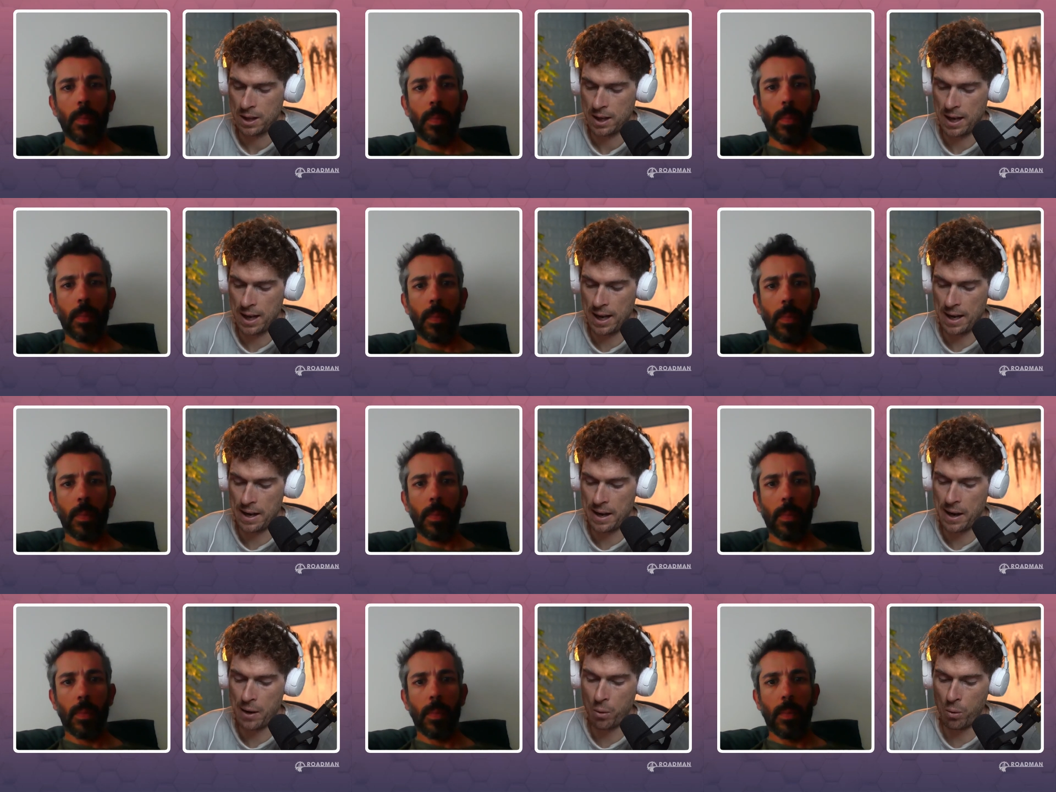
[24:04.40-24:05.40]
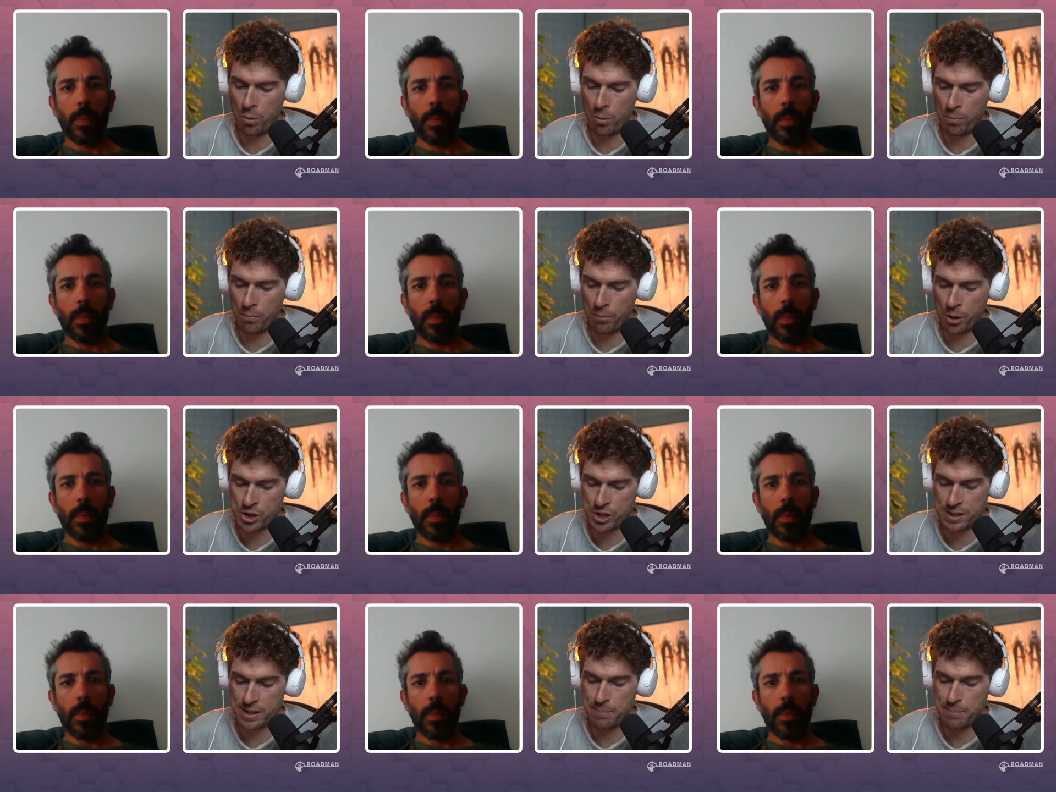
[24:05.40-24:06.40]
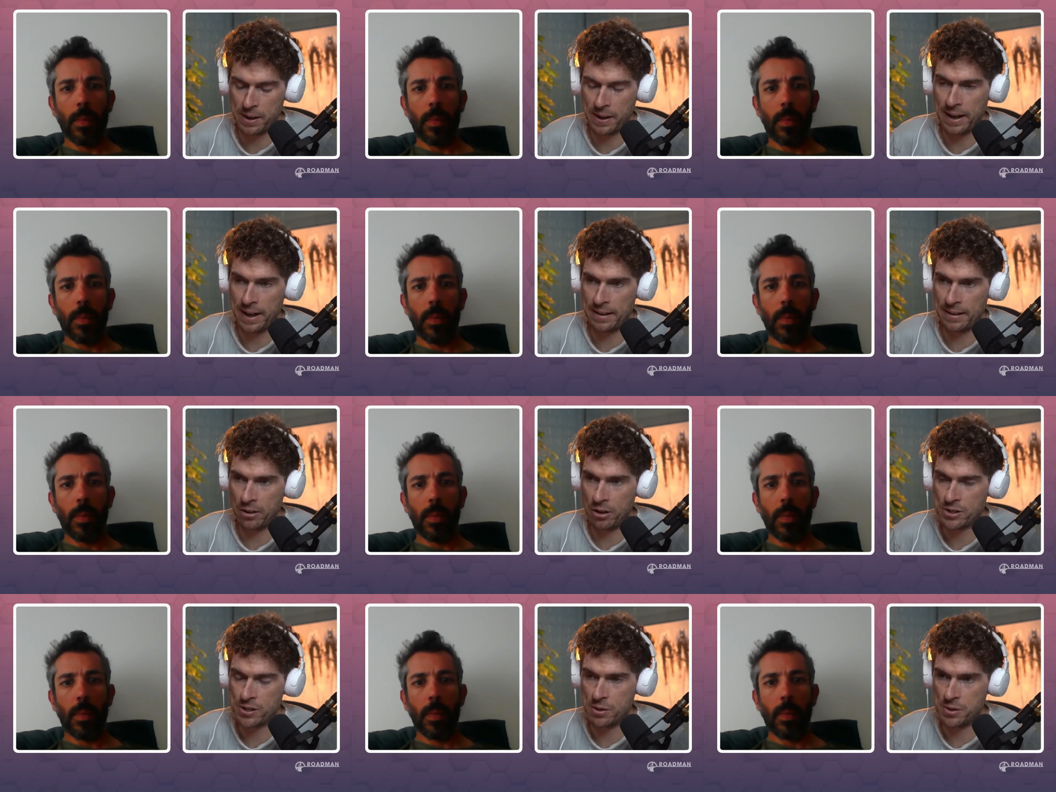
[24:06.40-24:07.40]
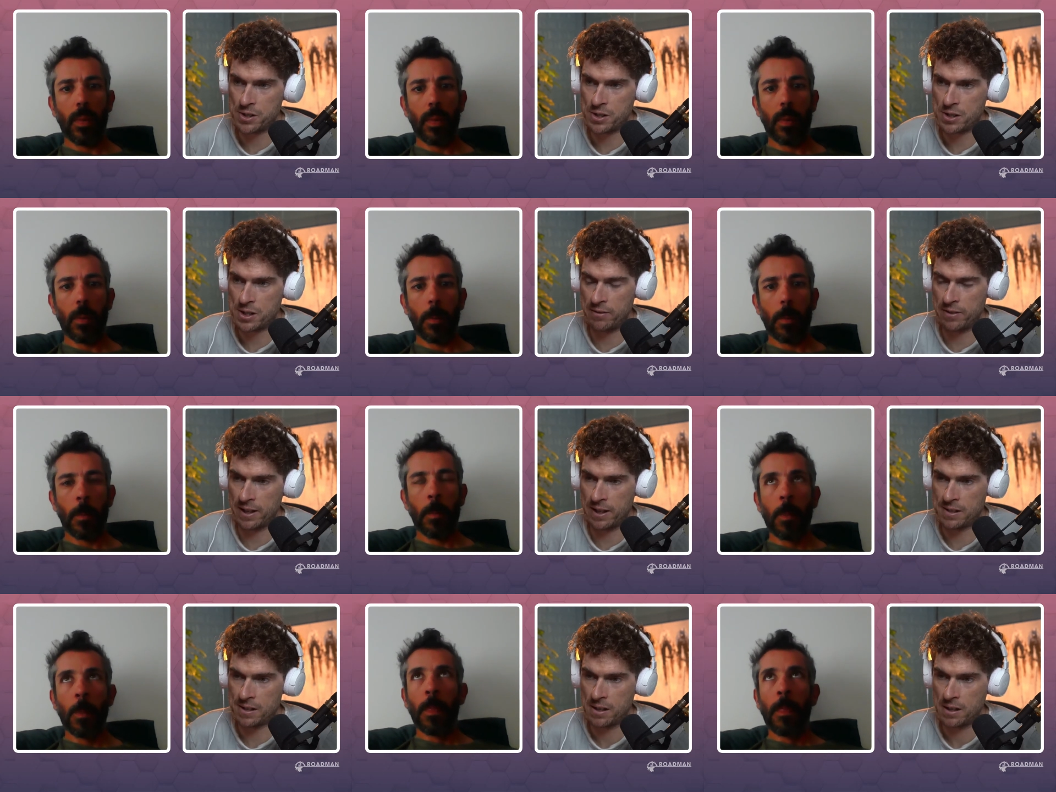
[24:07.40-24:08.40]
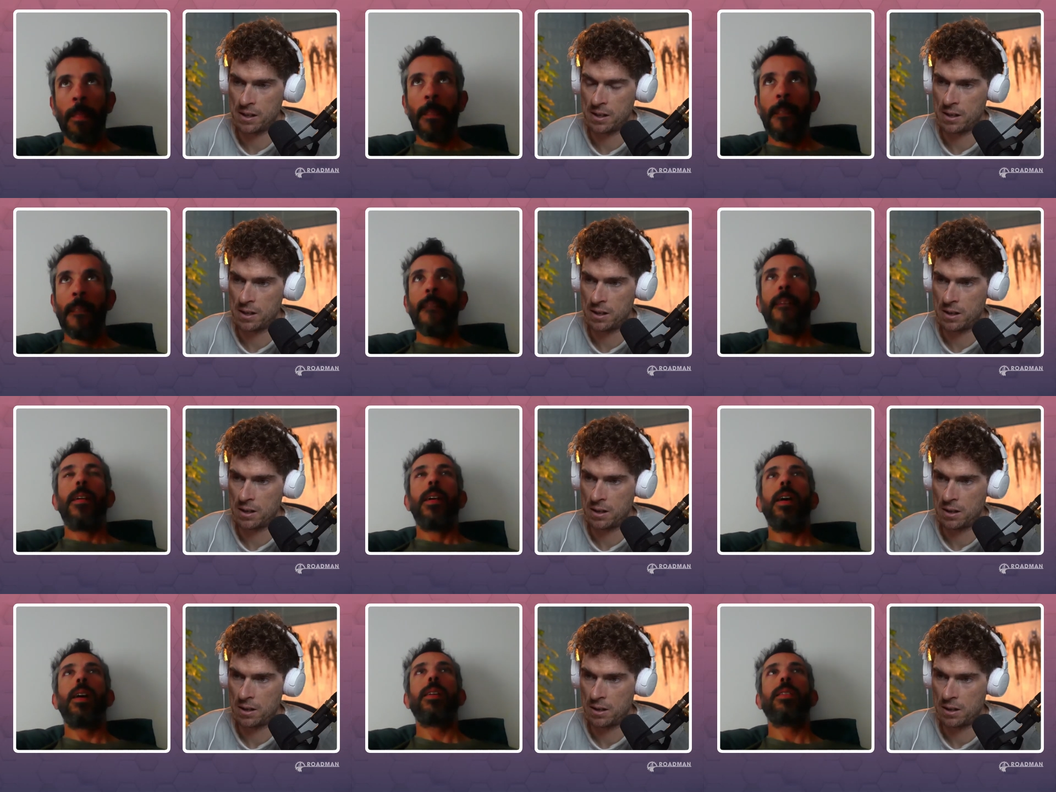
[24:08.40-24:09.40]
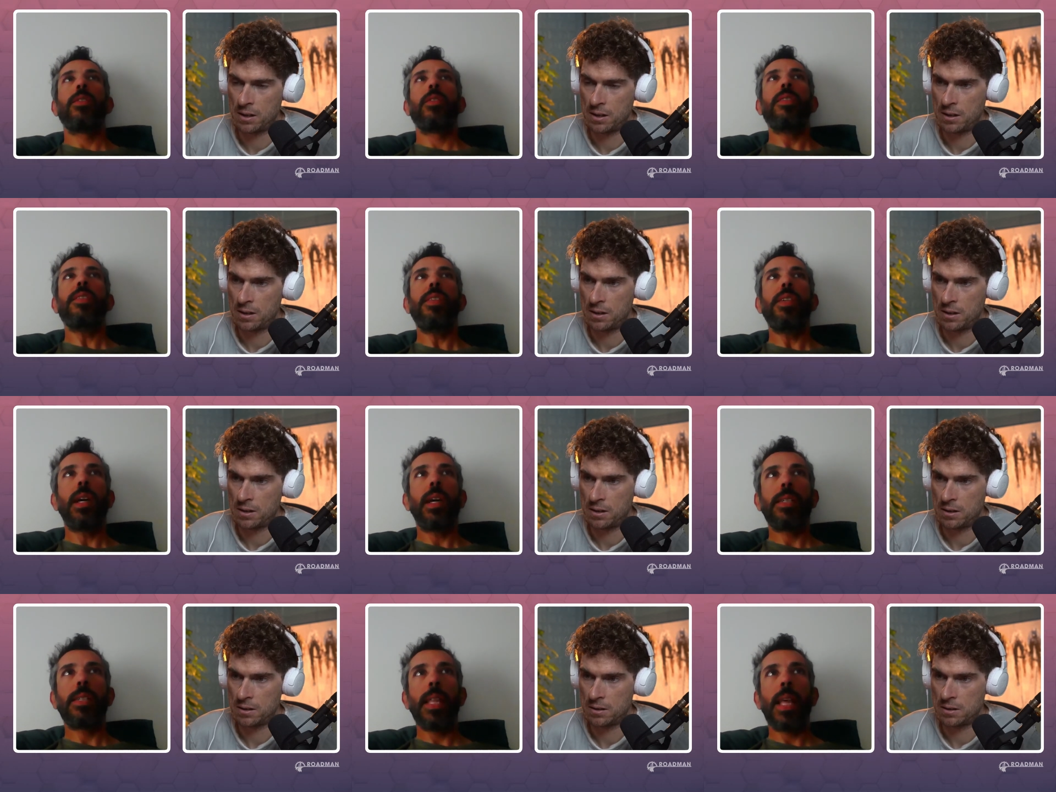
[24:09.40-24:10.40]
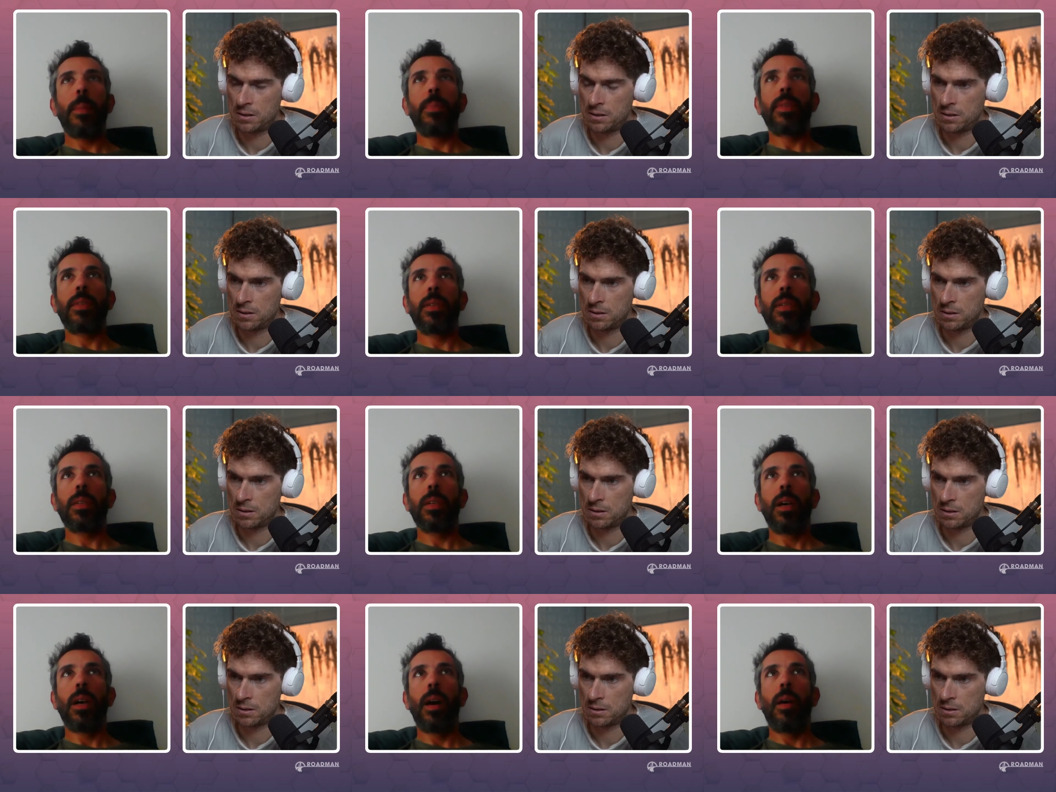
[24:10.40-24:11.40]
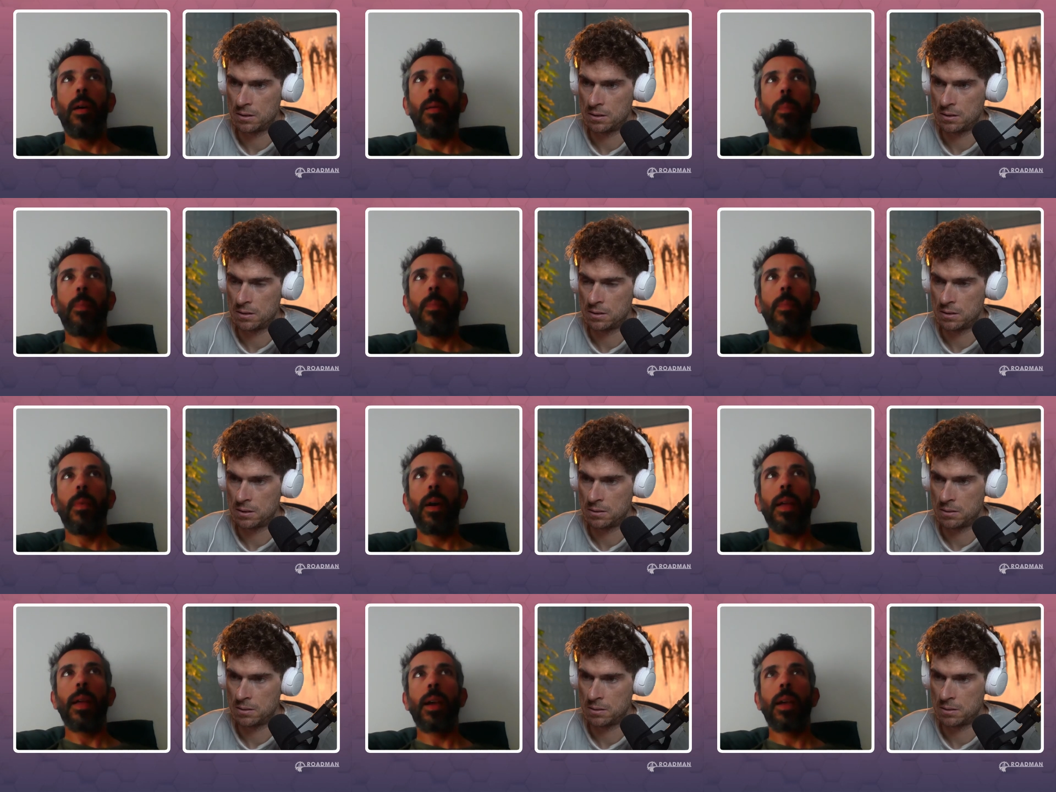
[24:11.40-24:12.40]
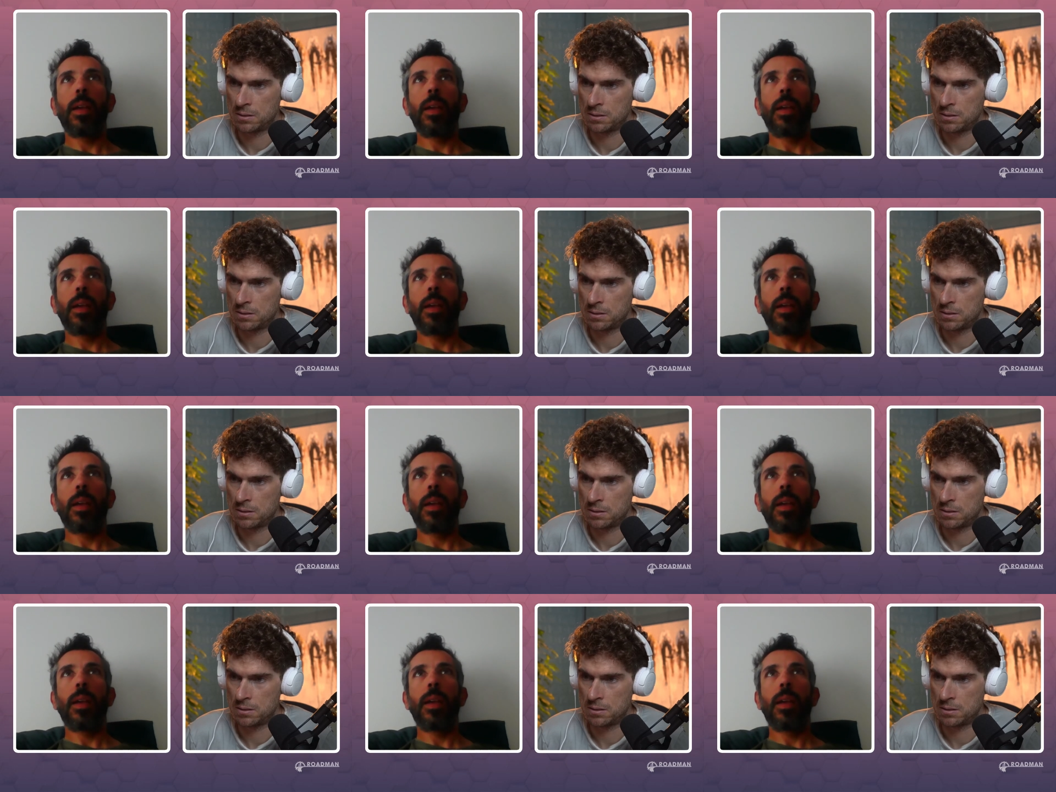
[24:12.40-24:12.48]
Speaker 1: And how much sleep are you getting across those seven days?
Speaker 2: Uh, so this year I slept. Uh, I